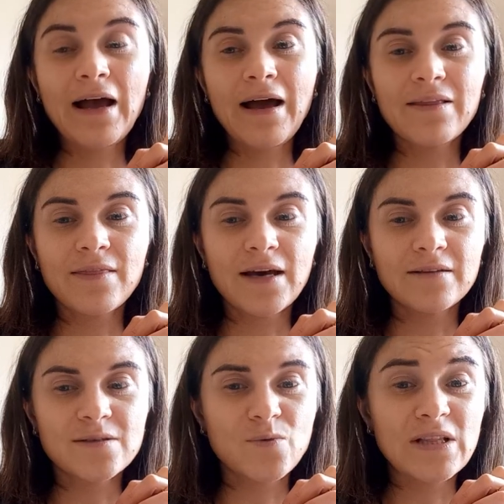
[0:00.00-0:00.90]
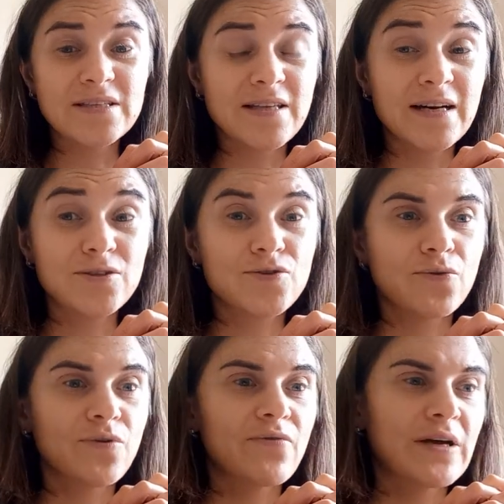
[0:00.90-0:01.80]
And then, as well as that,
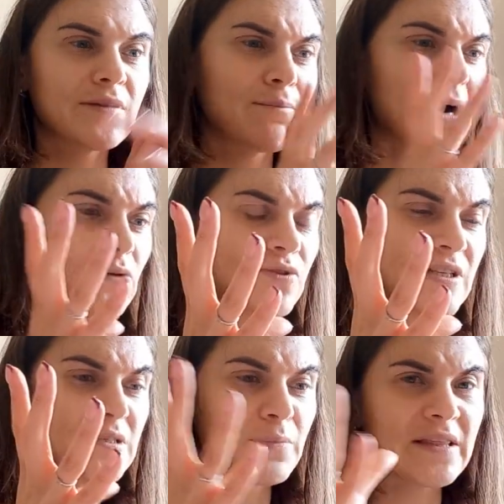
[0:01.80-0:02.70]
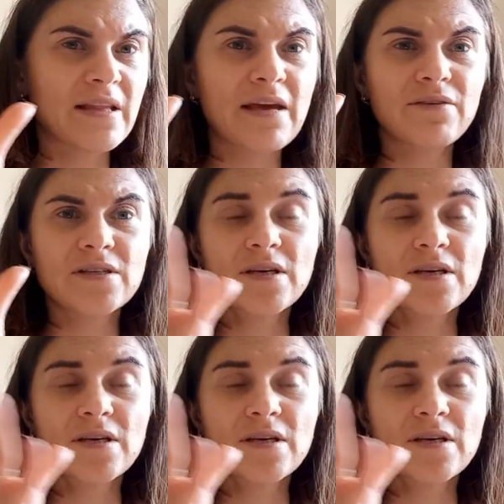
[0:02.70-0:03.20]
so there are the mountains, Ben Nevis.